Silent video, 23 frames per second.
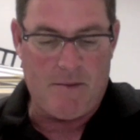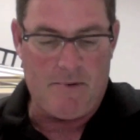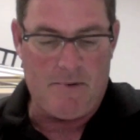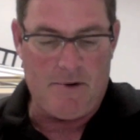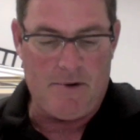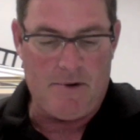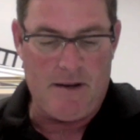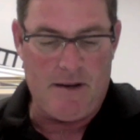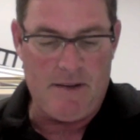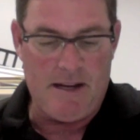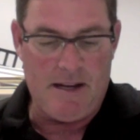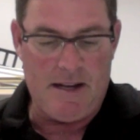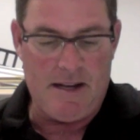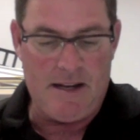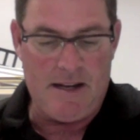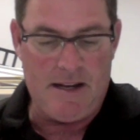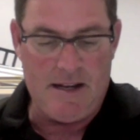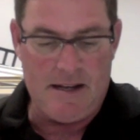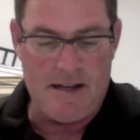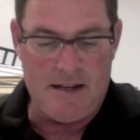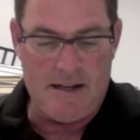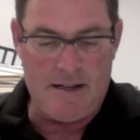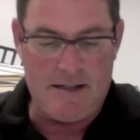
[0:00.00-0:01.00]
Boy, let
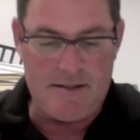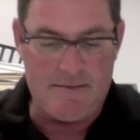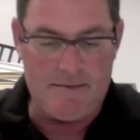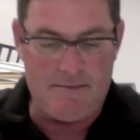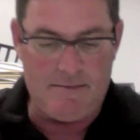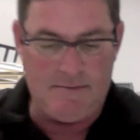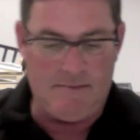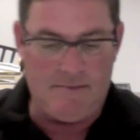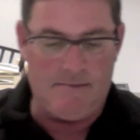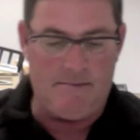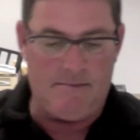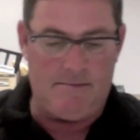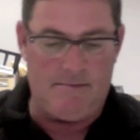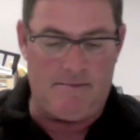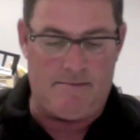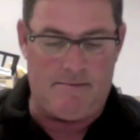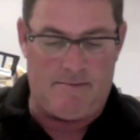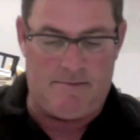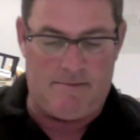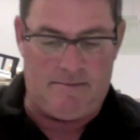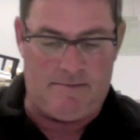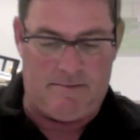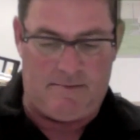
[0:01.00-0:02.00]
me, I
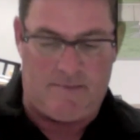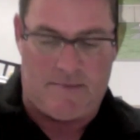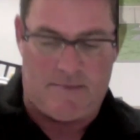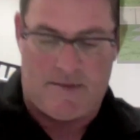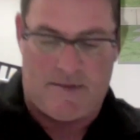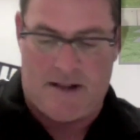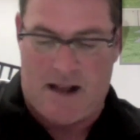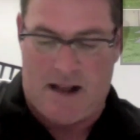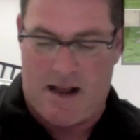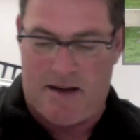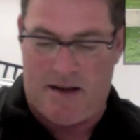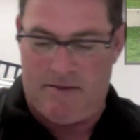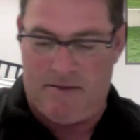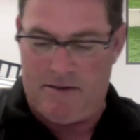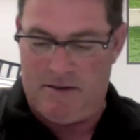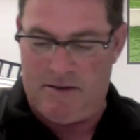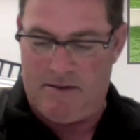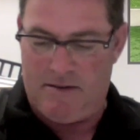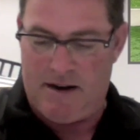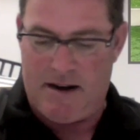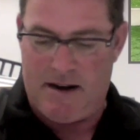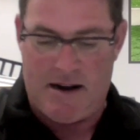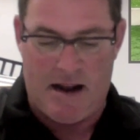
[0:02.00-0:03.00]
don't
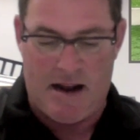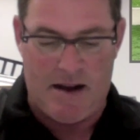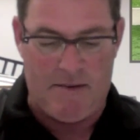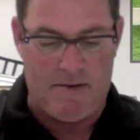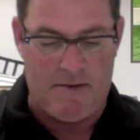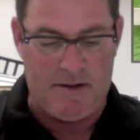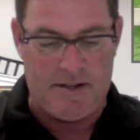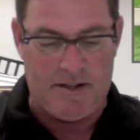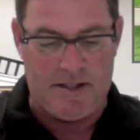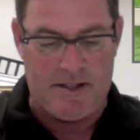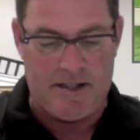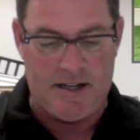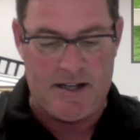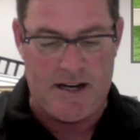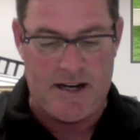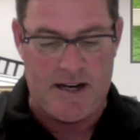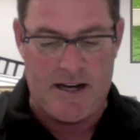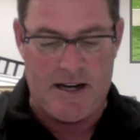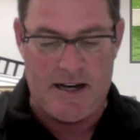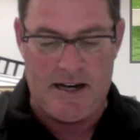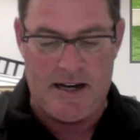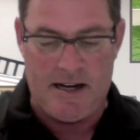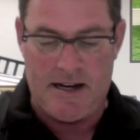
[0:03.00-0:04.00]
know. I would
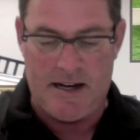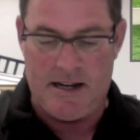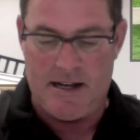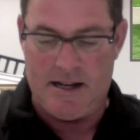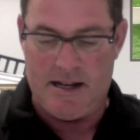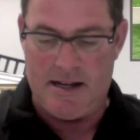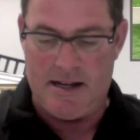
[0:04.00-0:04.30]
say